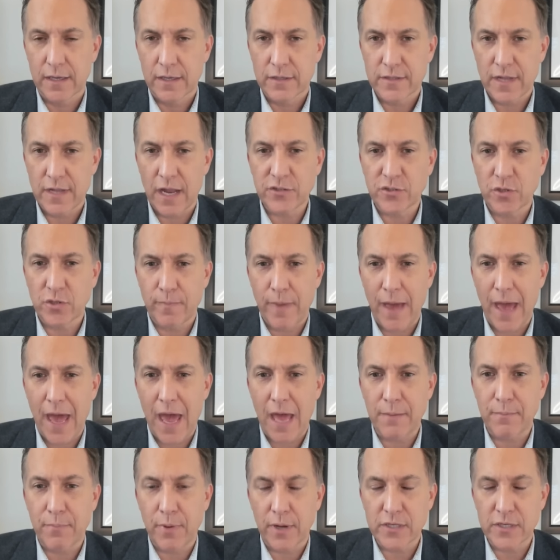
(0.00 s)
It's not too
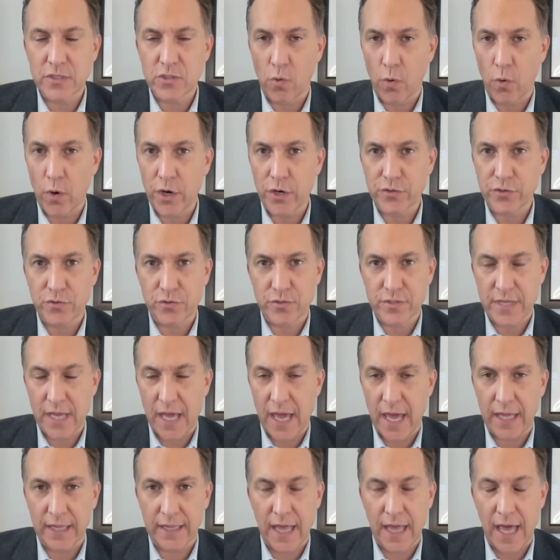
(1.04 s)
bad, but his lawyers are
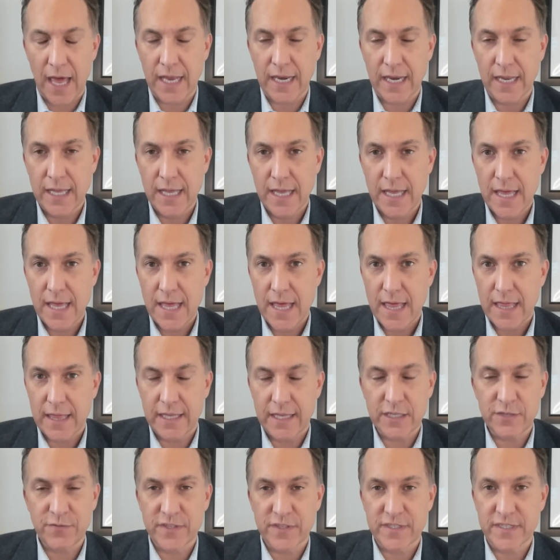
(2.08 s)
saying that
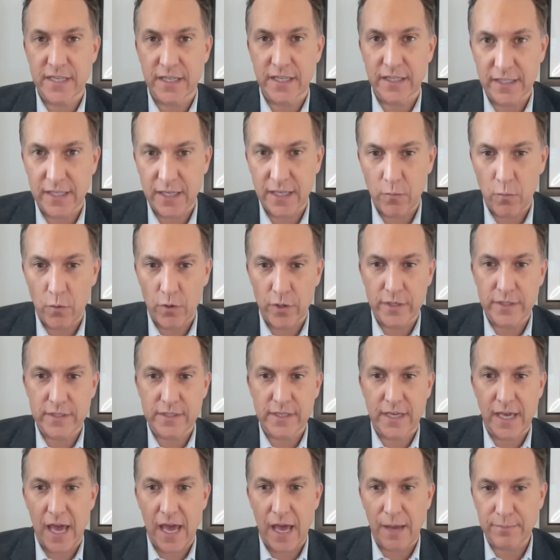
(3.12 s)
this facility where he's
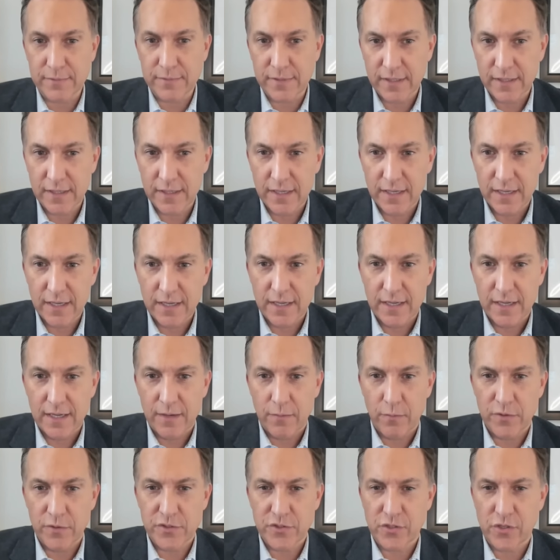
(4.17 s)
kept,
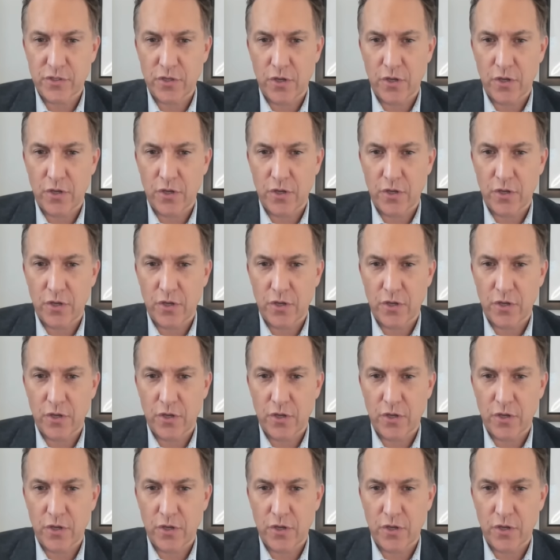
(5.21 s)
which is